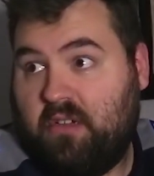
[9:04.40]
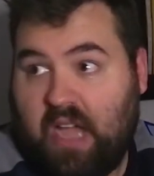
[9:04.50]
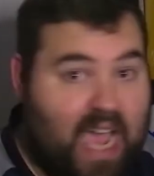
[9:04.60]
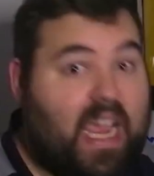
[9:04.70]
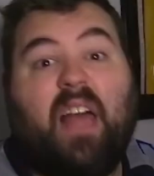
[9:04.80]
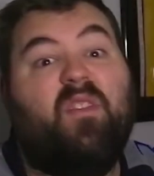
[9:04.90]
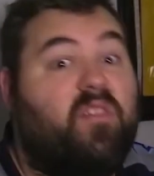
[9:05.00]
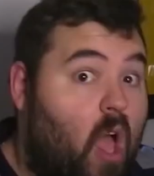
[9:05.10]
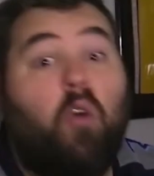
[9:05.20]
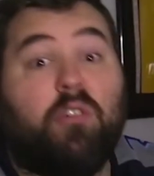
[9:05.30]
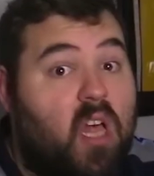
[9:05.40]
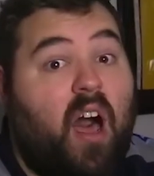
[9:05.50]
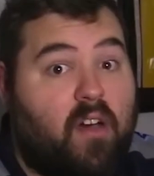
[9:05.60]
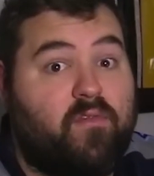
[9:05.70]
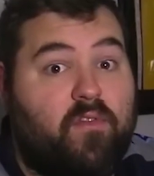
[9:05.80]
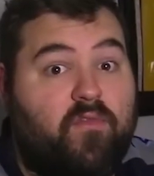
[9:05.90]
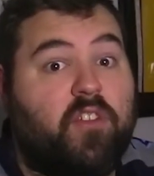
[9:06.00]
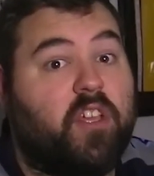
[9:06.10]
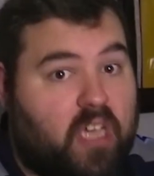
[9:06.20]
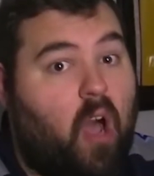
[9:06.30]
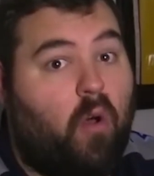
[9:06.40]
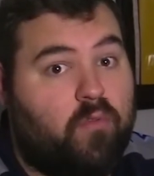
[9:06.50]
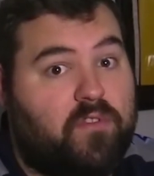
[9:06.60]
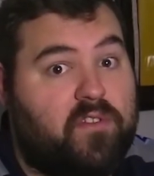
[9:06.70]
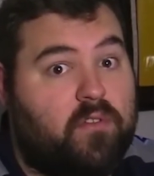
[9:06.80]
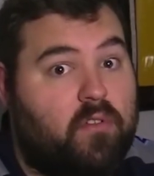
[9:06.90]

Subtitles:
I got no love for the Colts.